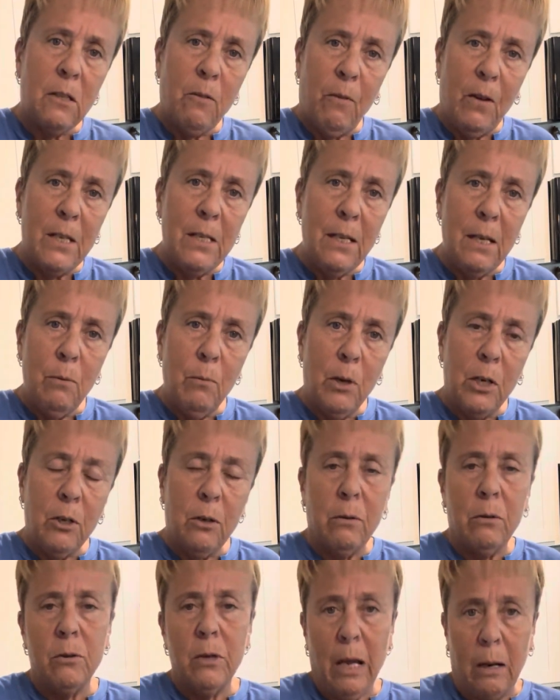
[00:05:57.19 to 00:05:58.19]
fizzy when
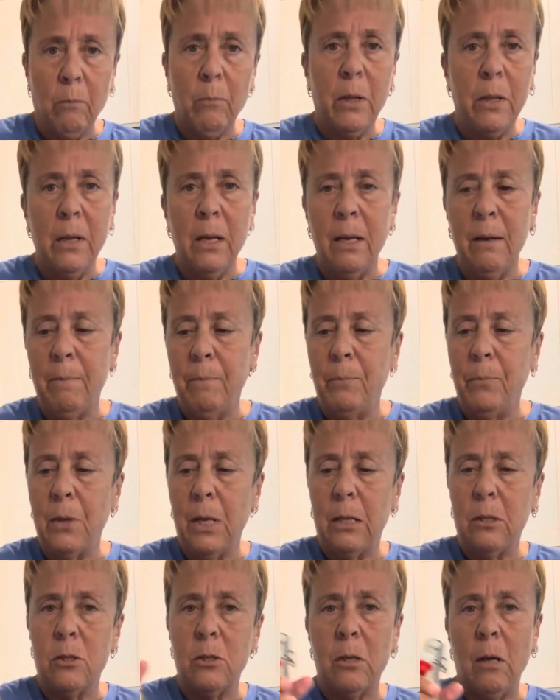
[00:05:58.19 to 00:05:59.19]
you're done with it.
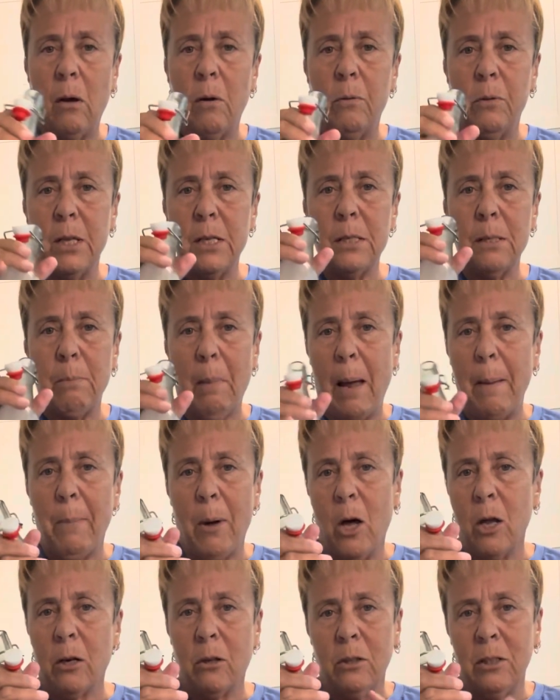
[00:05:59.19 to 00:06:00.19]
And so this is my
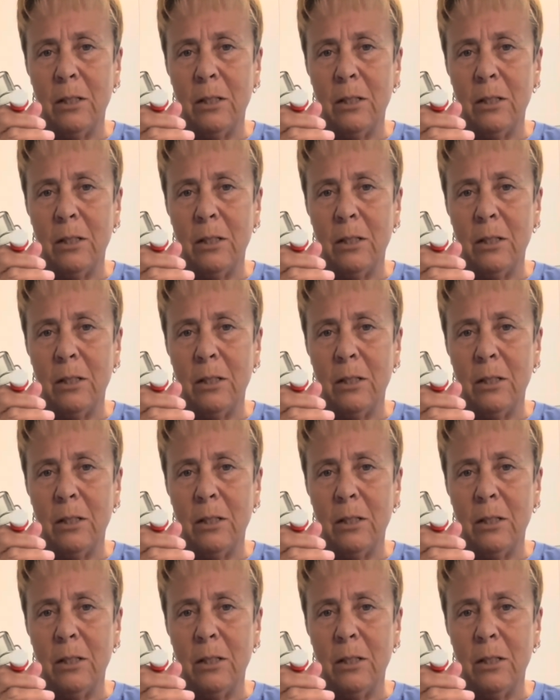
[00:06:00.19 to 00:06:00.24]
bottle.